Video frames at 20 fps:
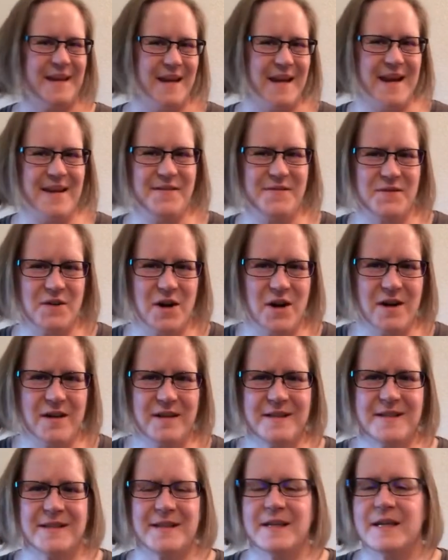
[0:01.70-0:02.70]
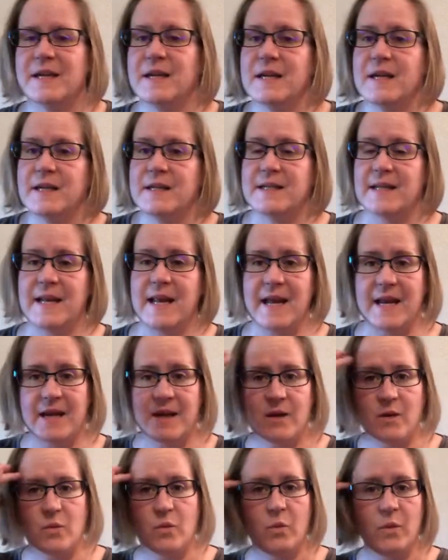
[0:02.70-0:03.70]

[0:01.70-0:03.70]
Hey frogs! Today